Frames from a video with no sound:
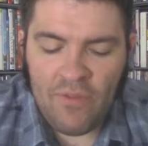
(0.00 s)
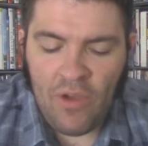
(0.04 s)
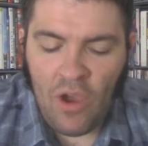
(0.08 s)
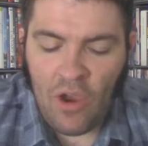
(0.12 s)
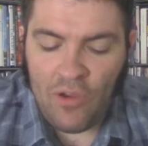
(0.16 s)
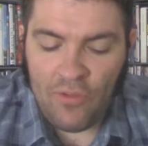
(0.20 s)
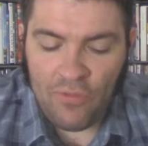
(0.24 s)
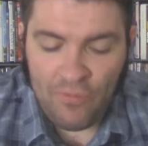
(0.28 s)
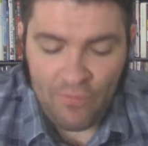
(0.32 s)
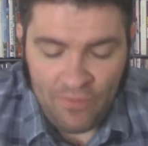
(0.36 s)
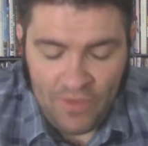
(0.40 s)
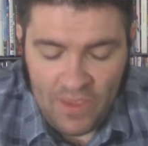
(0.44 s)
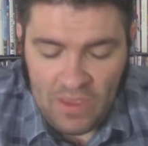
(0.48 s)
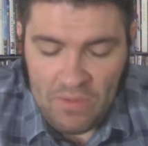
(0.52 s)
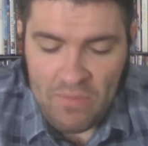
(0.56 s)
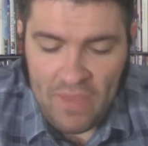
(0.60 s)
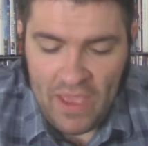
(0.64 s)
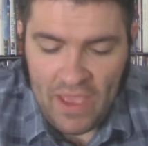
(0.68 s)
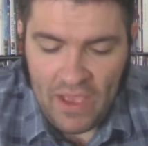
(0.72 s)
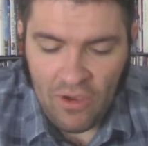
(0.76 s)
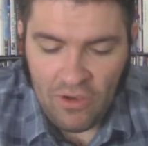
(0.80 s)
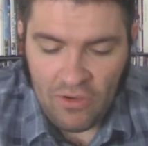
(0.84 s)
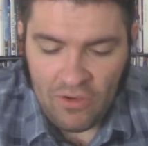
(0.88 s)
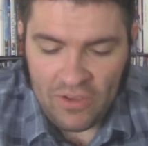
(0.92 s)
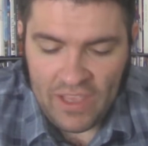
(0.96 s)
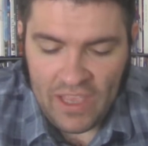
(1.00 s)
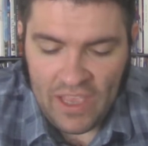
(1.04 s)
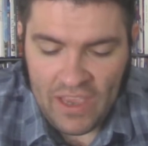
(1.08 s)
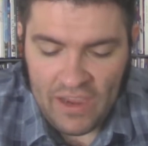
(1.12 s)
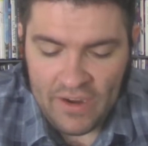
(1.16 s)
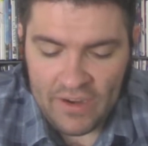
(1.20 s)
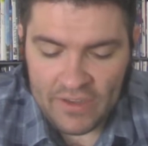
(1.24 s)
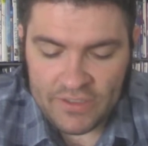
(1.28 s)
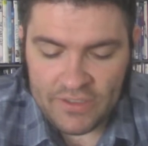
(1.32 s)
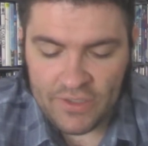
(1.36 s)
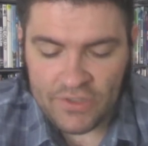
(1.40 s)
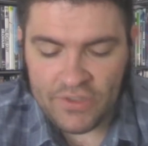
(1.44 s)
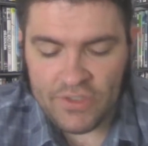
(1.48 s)
our female
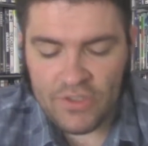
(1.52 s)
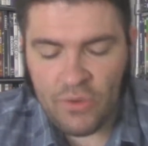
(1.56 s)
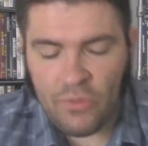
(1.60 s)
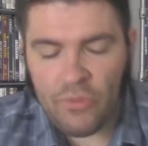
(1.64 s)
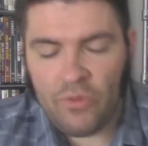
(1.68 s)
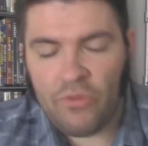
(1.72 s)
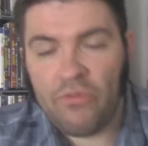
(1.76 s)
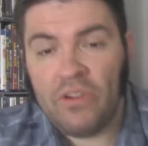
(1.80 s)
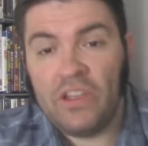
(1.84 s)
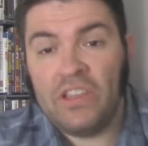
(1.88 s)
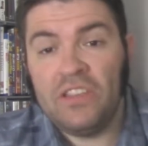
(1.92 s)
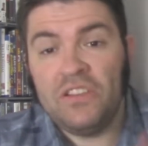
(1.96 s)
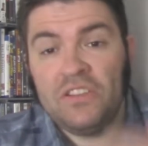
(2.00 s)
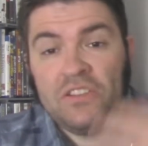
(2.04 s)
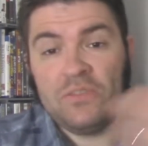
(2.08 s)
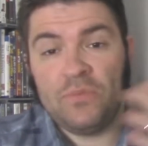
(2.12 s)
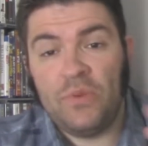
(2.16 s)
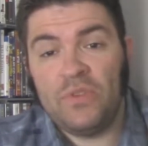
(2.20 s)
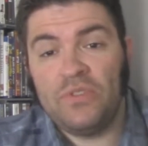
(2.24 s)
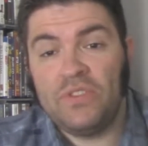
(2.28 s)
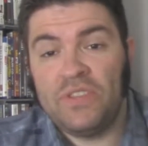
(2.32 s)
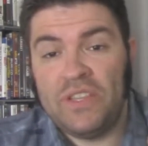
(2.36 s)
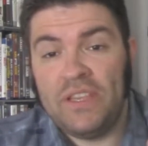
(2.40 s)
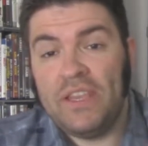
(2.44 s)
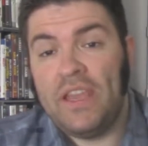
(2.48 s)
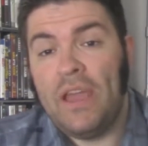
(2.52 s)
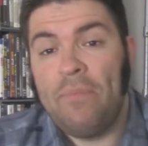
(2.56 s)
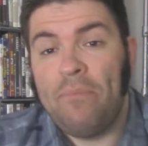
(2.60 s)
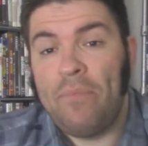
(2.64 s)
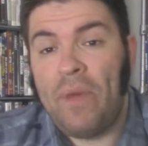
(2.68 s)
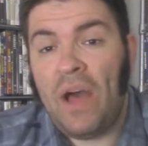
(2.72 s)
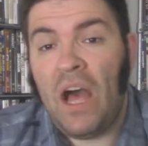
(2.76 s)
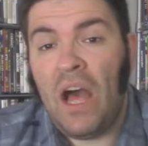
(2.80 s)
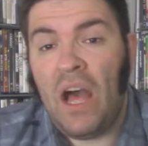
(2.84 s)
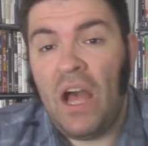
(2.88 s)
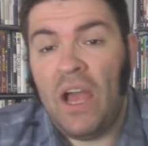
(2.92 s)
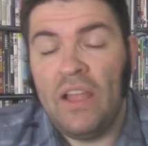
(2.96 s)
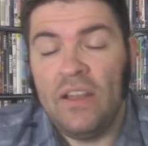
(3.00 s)
characters who were really supposed to get
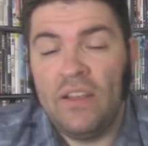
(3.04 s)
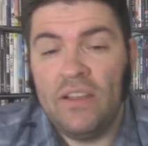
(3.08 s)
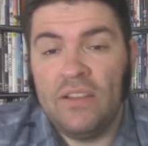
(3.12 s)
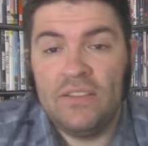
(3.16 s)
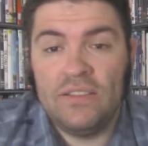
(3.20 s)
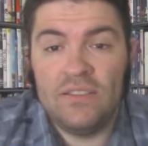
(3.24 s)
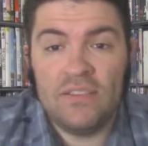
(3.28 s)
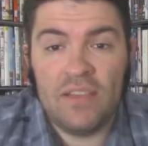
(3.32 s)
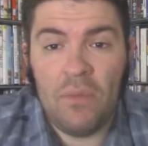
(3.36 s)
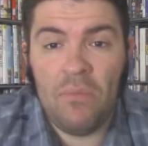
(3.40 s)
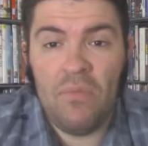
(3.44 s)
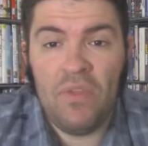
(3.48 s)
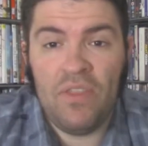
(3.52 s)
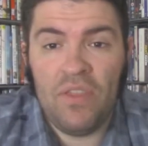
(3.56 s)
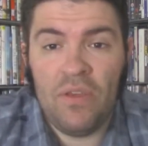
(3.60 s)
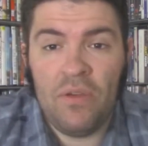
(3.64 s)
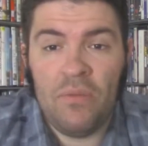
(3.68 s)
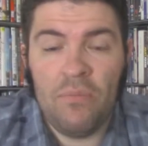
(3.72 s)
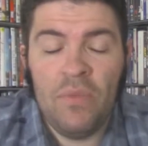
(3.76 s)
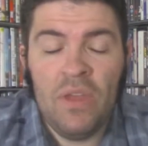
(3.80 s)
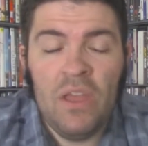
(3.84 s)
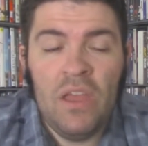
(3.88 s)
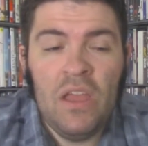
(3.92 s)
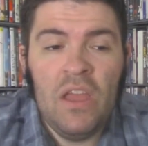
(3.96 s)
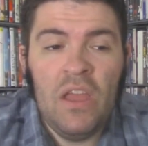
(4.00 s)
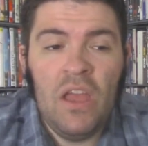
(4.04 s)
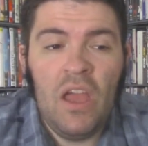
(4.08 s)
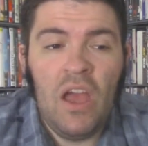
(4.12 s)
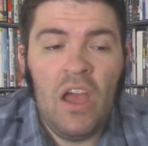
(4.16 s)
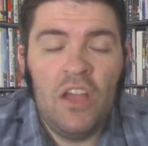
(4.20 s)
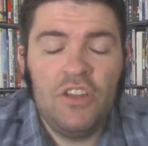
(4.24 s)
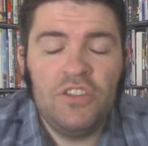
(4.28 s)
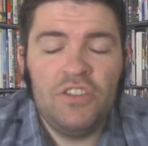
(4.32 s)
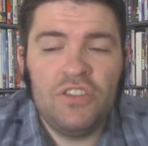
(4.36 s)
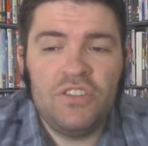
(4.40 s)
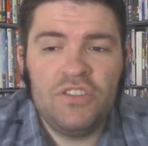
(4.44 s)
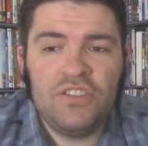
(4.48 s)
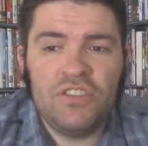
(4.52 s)
behind, and some of them
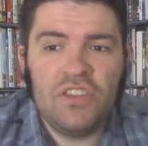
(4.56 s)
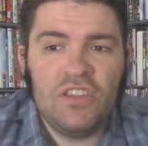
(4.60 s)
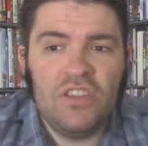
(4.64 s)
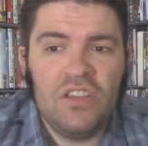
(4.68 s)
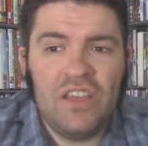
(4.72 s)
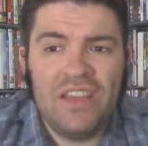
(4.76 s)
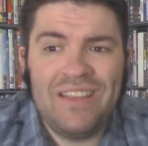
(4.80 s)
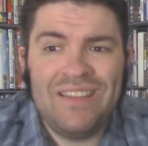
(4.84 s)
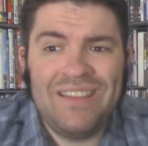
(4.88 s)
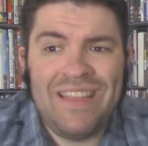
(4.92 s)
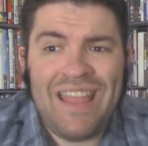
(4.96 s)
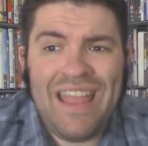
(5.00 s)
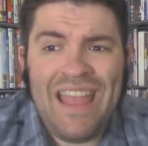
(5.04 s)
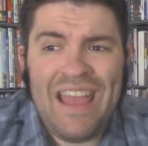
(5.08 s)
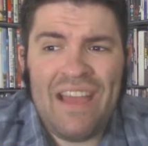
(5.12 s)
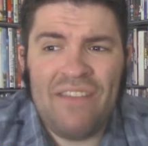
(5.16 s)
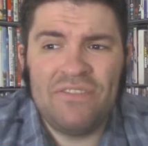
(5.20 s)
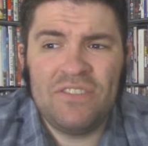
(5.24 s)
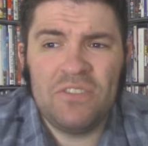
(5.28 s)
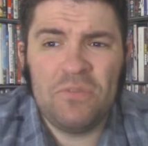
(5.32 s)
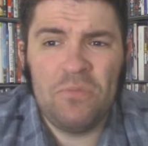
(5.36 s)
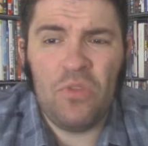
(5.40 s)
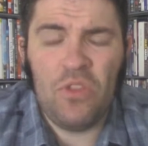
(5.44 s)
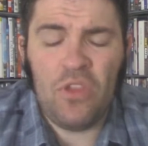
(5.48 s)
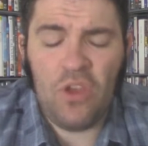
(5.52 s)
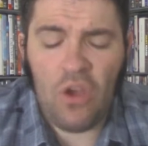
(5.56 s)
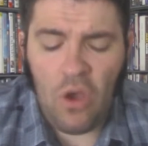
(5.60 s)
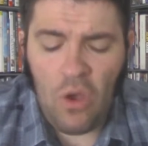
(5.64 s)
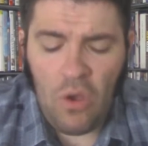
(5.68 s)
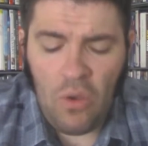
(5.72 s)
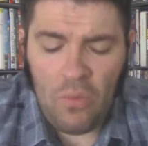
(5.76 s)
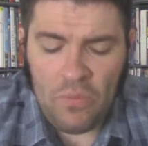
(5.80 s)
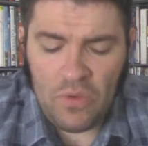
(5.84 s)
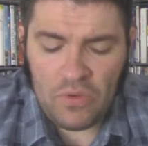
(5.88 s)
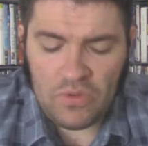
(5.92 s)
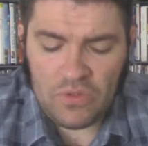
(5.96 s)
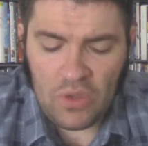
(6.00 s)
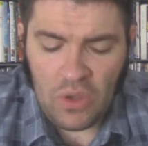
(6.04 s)
just like they have some of the
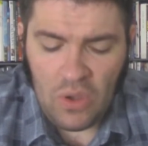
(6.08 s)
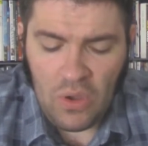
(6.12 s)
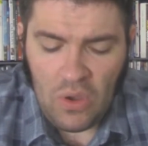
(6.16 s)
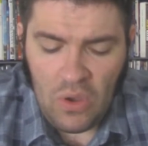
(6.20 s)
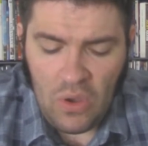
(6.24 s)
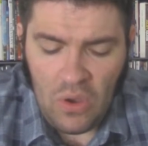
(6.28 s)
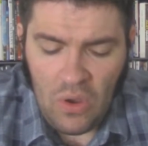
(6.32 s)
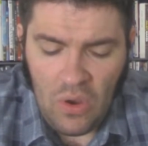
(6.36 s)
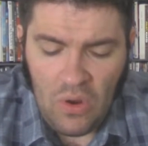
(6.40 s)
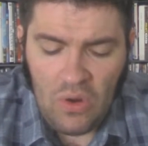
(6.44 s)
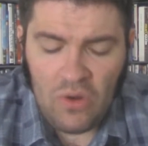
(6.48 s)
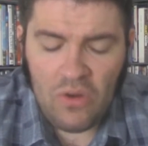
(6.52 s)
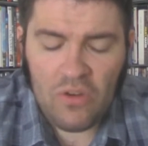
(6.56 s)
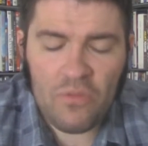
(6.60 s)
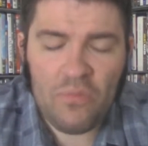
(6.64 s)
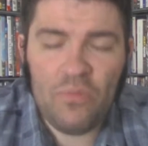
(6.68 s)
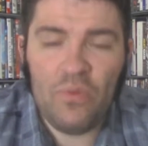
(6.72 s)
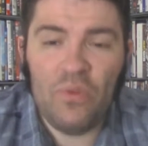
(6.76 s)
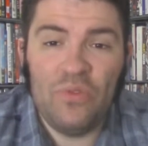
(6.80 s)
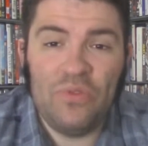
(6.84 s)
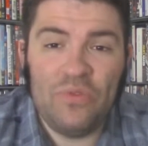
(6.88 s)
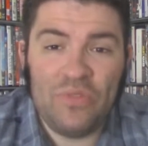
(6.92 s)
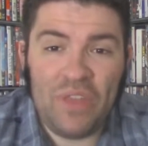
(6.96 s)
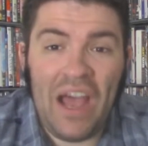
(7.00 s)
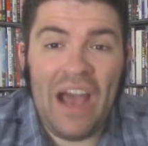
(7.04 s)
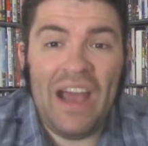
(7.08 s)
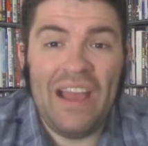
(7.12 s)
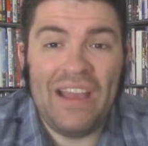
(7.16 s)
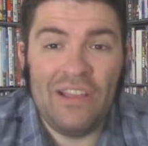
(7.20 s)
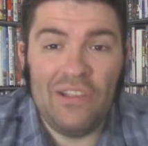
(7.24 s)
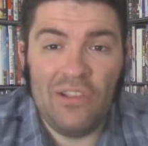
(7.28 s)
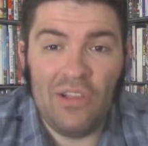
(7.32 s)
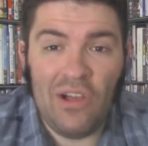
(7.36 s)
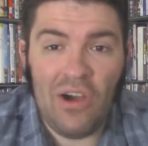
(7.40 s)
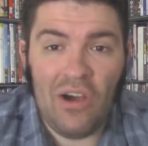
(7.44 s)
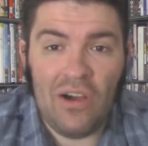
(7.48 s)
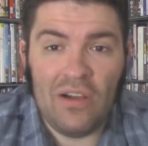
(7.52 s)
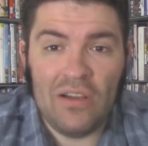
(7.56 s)
most horrible
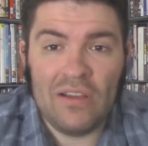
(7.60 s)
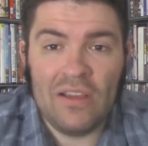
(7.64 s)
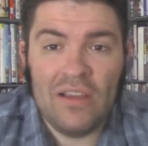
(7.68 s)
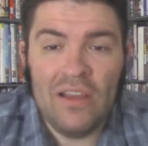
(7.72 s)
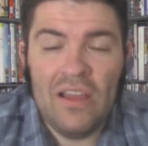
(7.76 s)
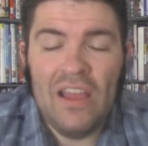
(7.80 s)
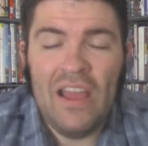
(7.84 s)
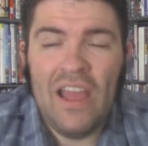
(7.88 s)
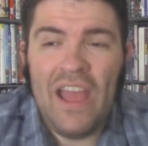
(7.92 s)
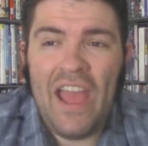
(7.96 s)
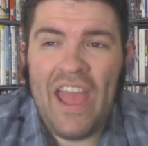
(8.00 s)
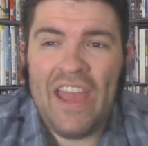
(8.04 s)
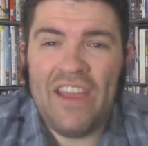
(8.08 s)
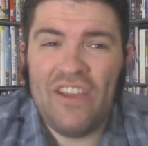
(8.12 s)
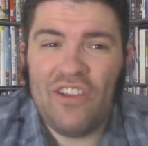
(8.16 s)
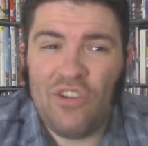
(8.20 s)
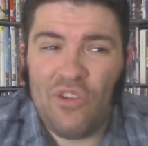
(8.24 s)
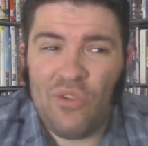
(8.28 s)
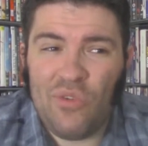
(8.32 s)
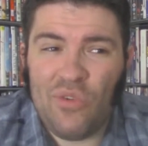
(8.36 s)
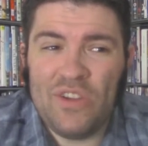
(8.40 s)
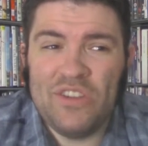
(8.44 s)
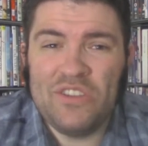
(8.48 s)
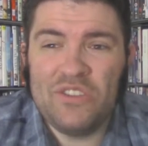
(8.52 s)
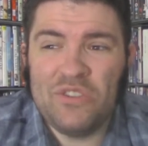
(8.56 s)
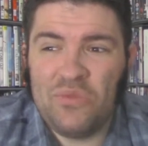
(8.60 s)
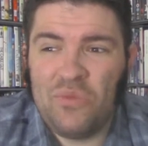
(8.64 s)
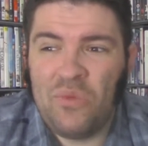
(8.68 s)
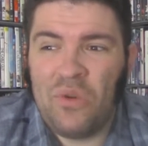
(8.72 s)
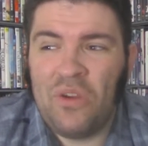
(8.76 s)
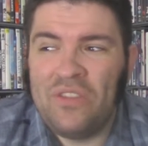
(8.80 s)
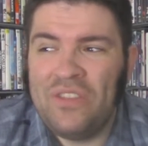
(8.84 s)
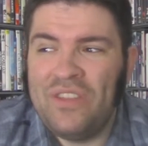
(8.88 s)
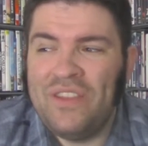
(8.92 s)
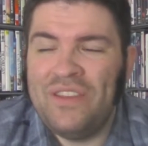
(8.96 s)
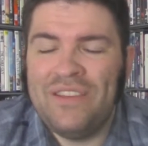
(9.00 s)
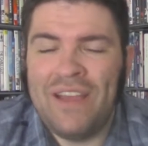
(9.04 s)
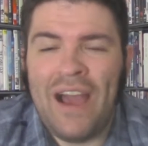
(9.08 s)
dialogue and
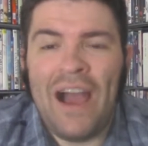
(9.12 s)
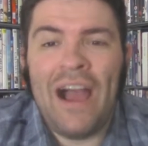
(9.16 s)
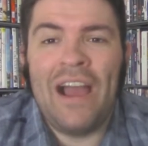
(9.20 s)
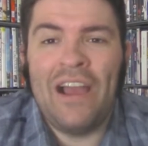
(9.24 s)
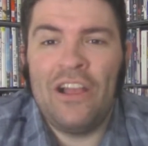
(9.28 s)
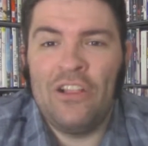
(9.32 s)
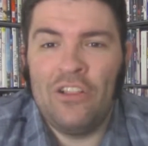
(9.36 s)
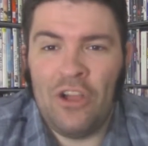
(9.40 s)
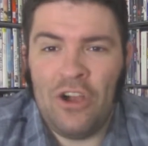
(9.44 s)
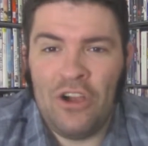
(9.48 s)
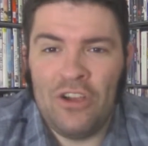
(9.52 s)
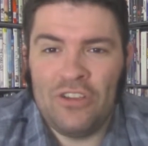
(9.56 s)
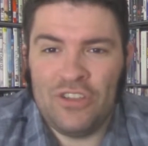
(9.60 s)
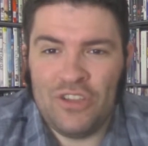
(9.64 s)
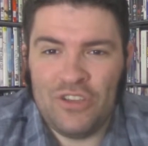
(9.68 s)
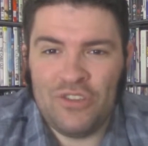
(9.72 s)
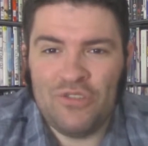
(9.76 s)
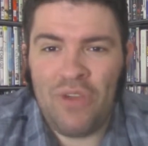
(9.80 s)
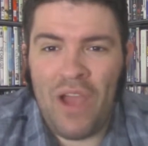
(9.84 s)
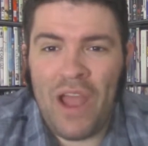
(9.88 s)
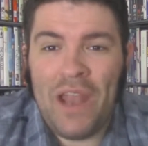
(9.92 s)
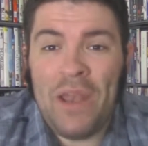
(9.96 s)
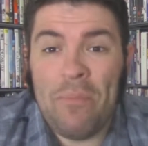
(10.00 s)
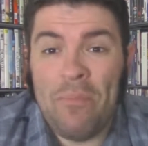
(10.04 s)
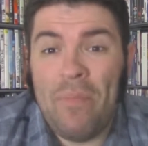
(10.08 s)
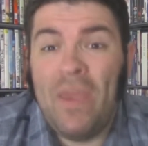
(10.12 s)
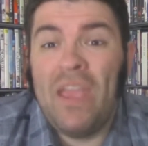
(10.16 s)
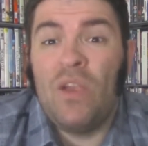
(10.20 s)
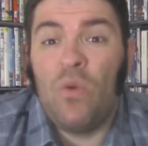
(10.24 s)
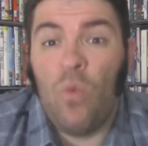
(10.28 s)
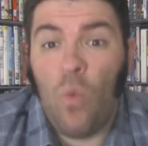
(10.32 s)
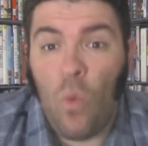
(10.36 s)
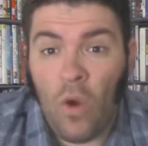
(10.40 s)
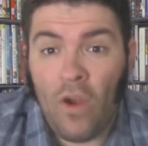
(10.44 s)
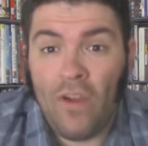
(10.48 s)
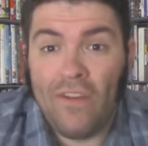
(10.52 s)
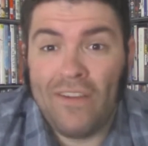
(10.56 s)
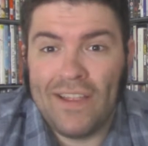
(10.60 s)
cringeworthy dialogue to try to make
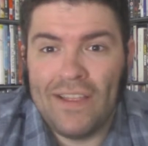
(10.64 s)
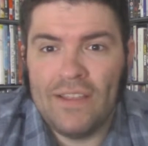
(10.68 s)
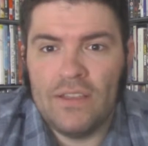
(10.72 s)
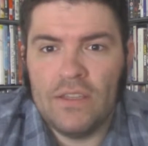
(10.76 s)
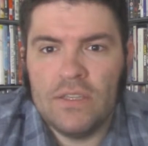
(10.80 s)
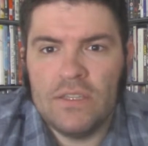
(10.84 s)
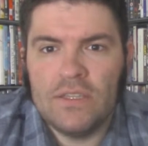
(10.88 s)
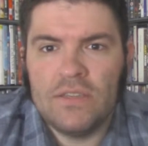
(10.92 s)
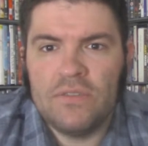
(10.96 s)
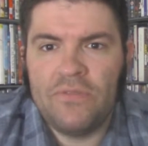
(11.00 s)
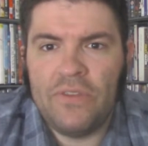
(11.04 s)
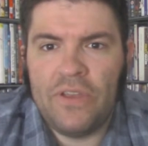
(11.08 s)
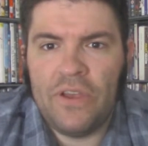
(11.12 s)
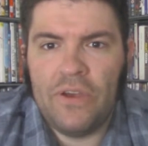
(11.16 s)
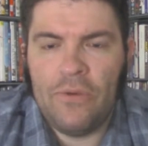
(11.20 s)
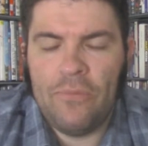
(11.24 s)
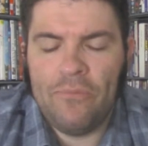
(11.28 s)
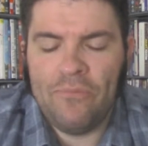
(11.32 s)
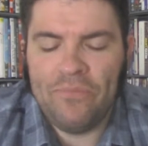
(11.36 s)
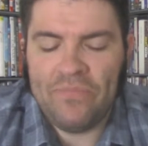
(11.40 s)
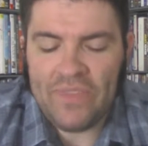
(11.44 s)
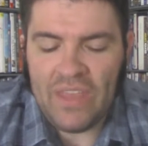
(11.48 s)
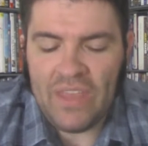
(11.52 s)
work in this film.